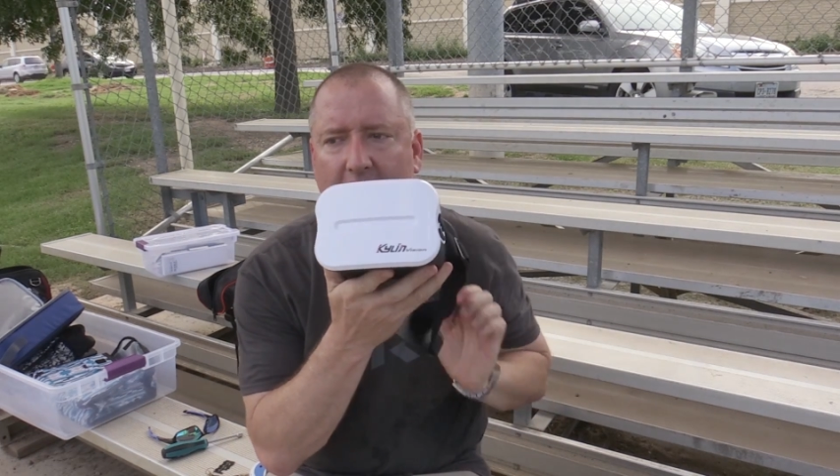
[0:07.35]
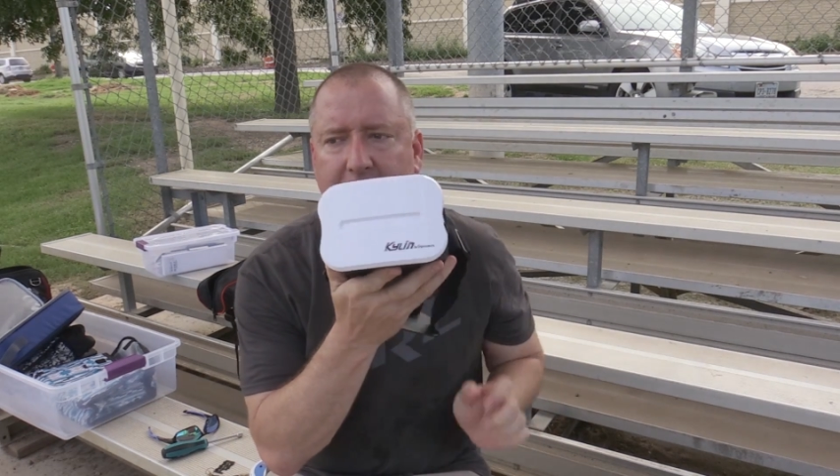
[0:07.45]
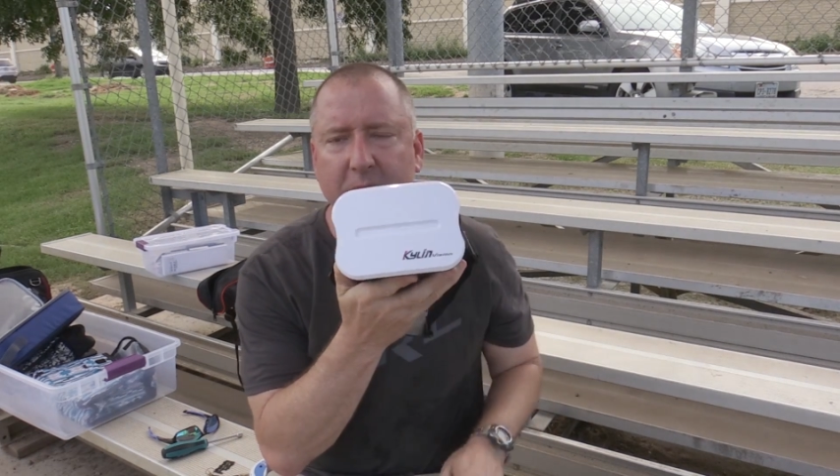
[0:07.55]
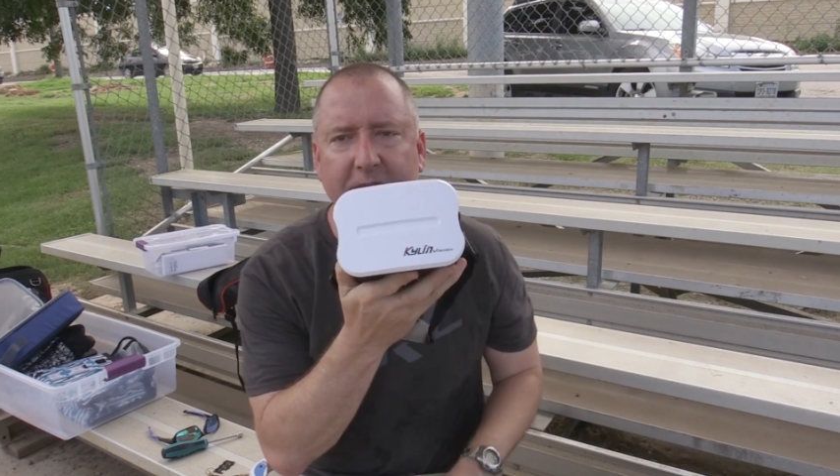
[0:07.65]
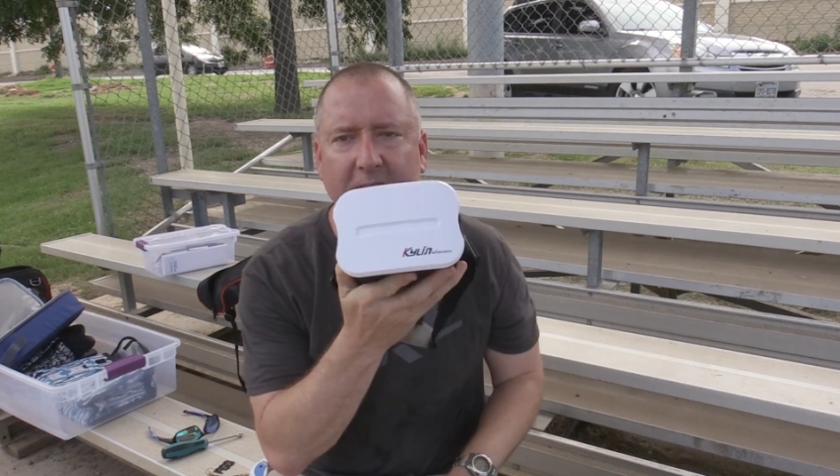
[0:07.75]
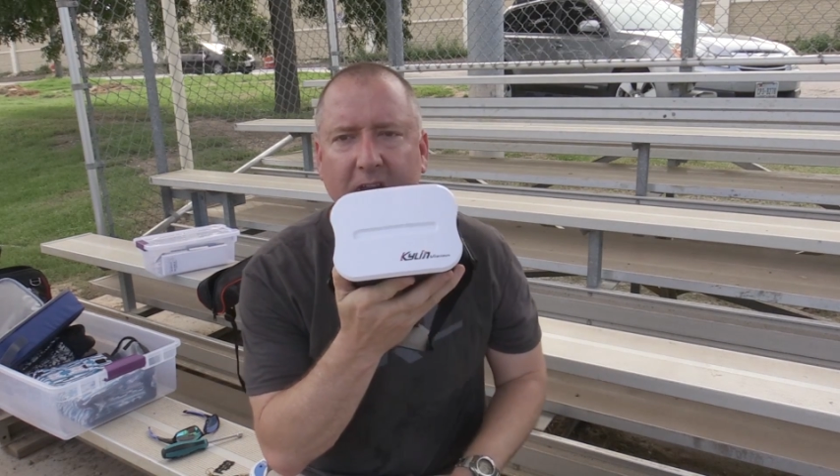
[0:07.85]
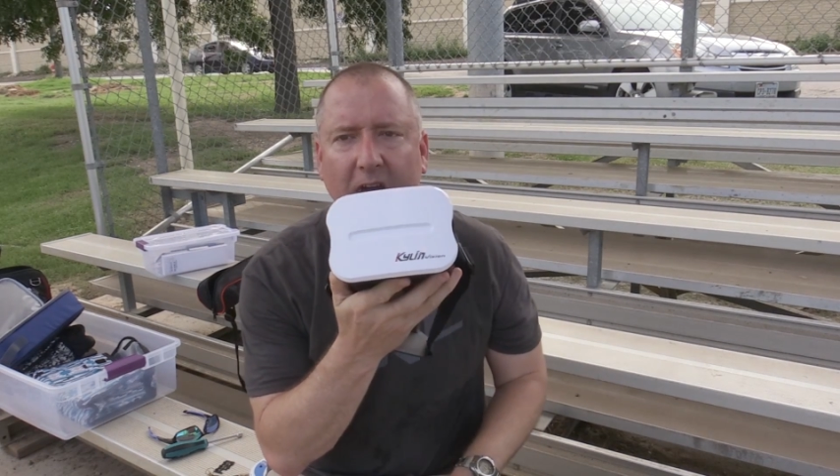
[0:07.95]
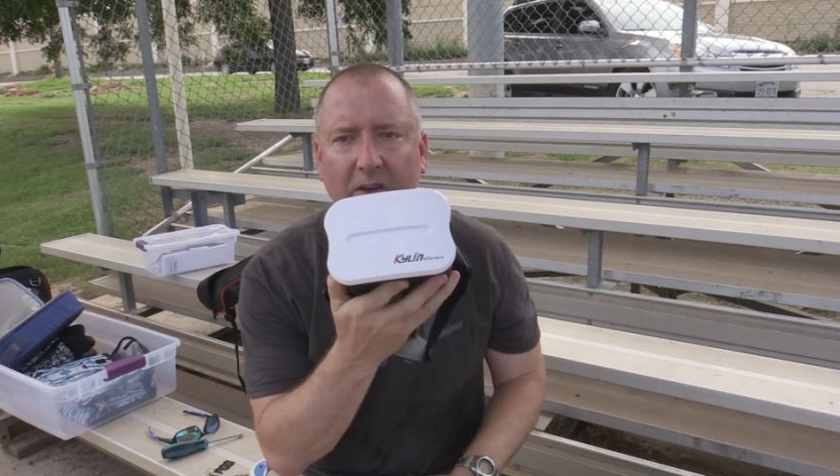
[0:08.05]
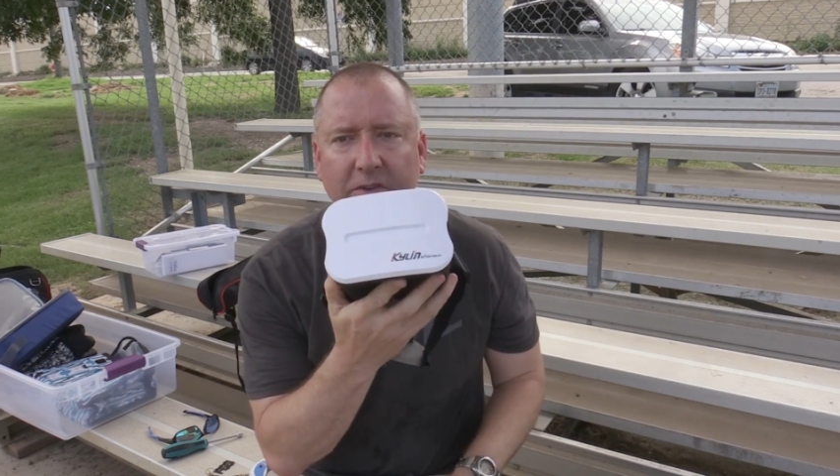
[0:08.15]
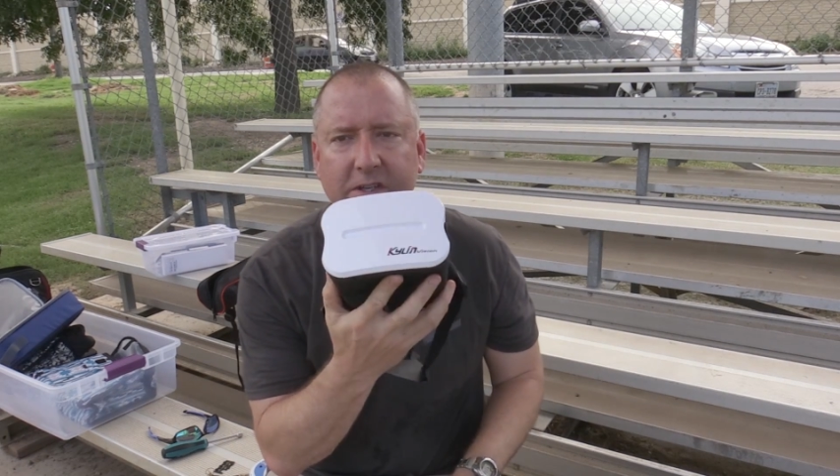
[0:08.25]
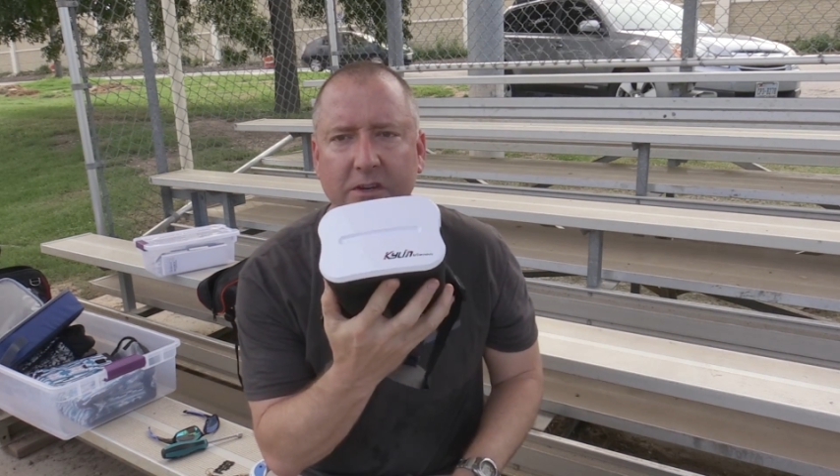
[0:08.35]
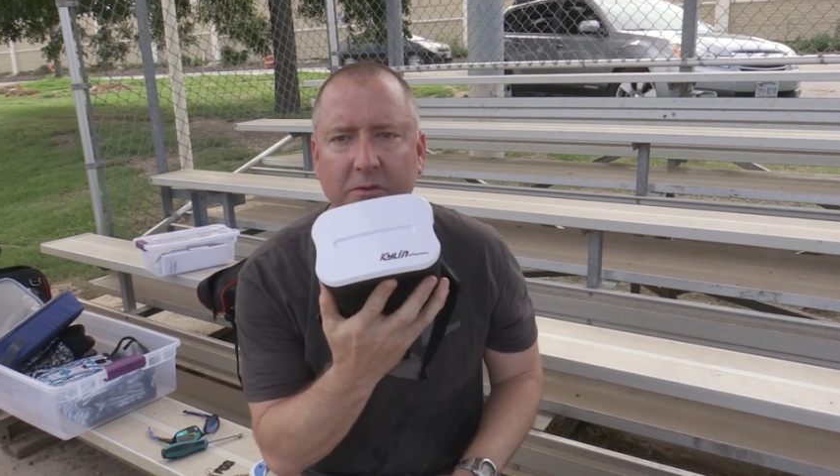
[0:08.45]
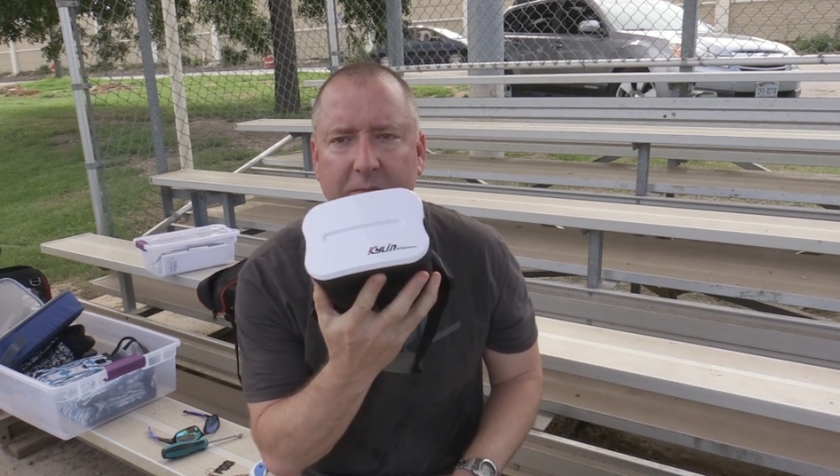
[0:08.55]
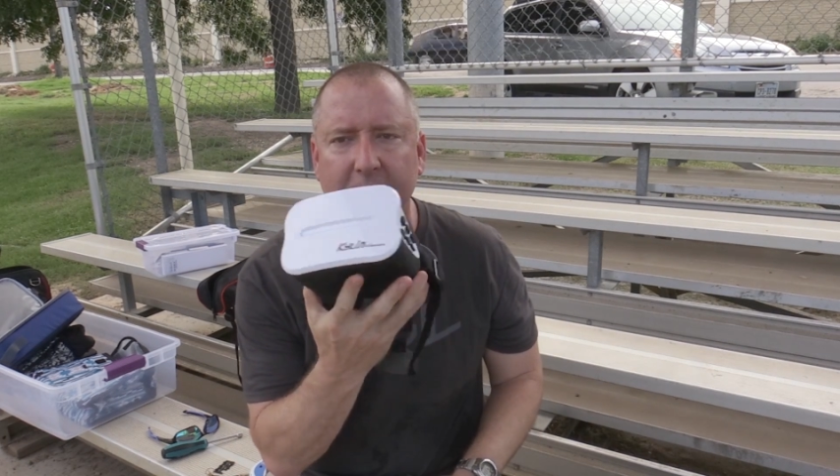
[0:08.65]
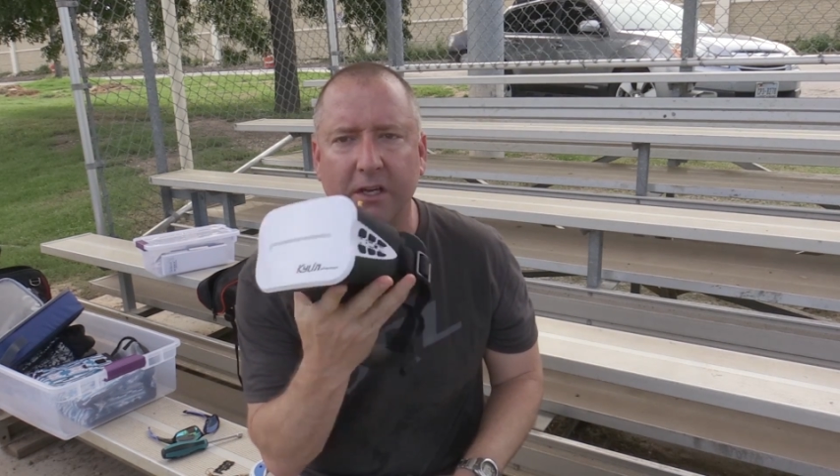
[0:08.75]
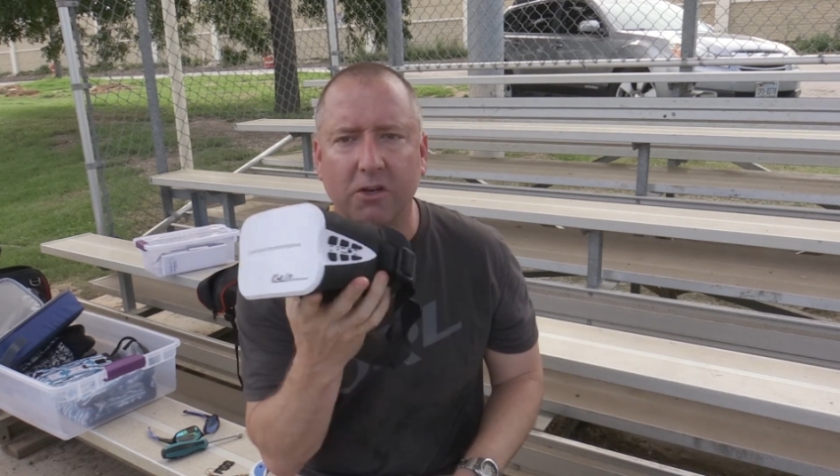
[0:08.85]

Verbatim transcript: F P V goggles here with me,